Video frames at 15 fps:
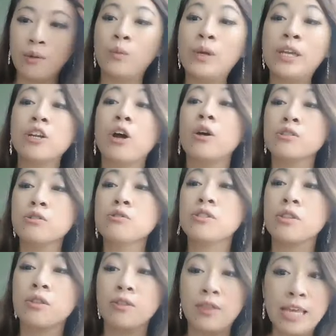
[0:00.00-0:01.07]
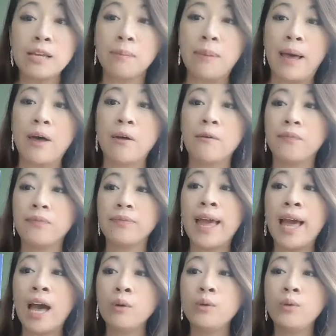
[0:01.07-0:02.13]
we can also think about
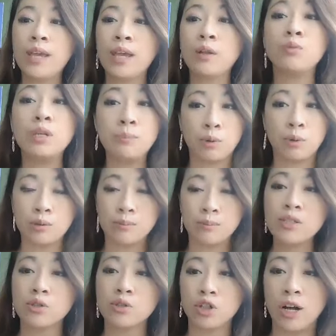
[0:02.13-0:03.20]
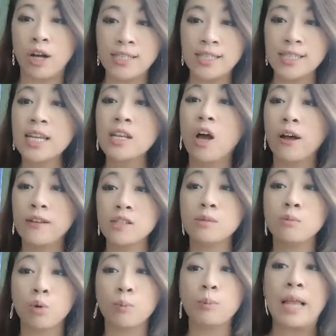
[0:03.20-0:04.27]
how you can repurpose your content
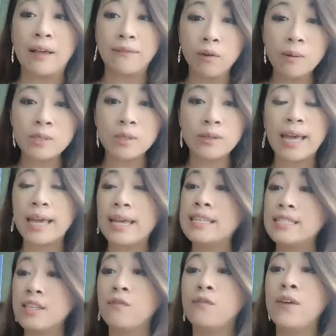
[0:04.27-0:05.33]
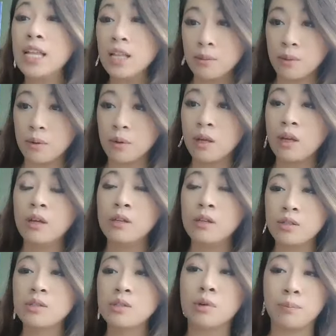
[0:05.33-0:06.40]
onto more platforms so that it is available
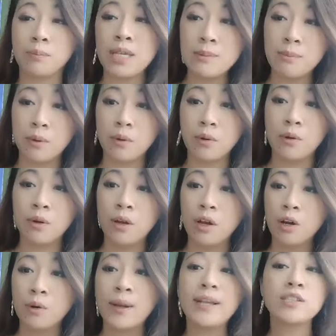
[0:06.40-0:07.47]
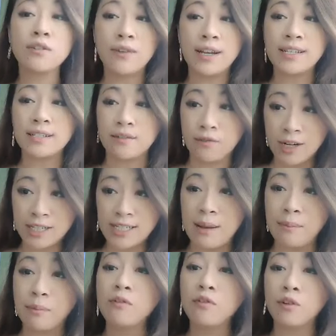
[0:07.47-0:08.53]
to more people right? So, for
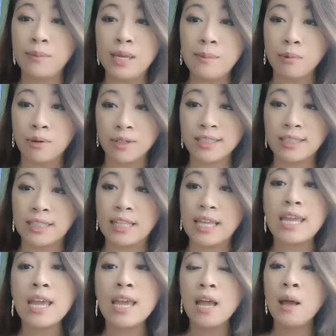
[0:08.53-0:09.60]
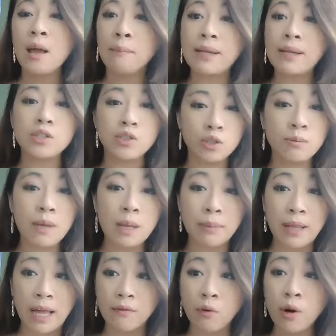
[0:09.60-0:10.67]
example, for me personally, my two main
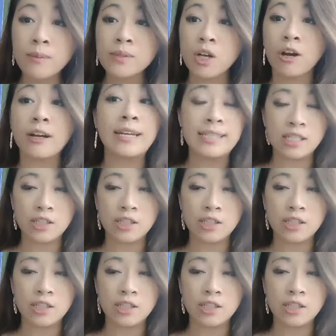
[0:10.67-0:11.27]
platforms are